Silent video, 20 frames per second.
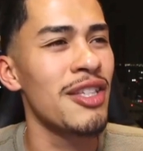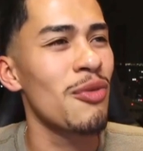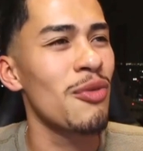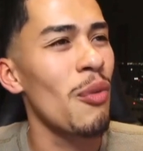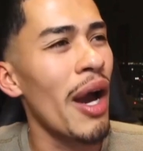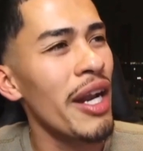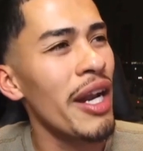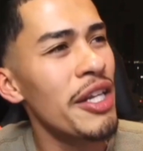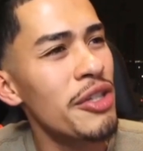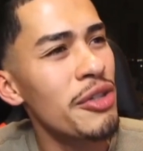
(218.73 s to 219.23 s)

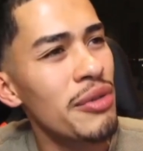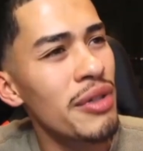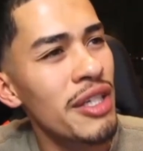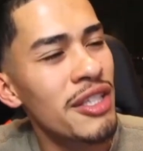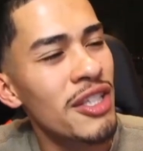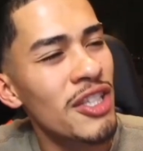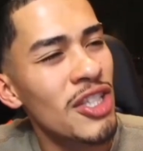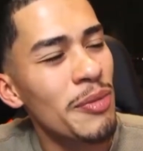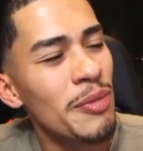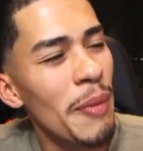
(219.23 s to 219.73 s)
Why did you need
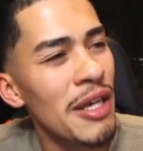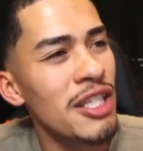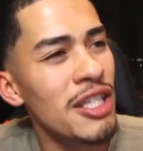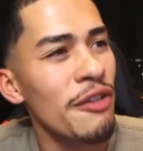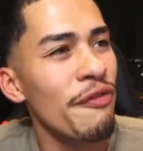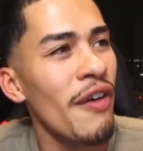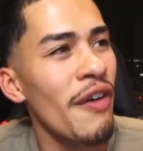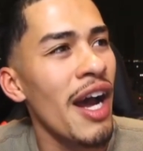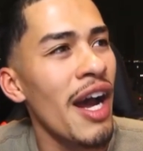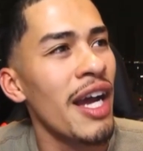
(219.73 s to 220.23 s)
to
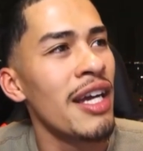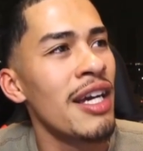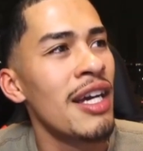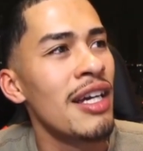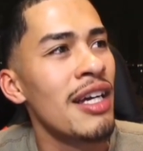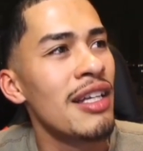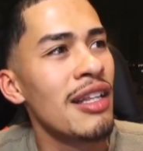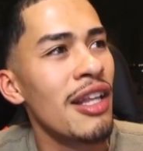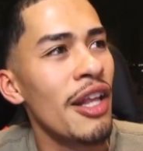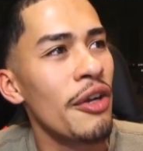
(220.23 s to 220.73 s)
specify
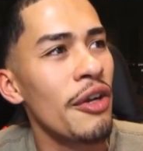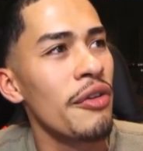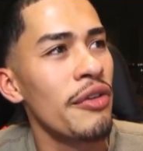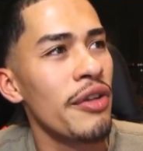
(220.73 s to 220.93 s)
little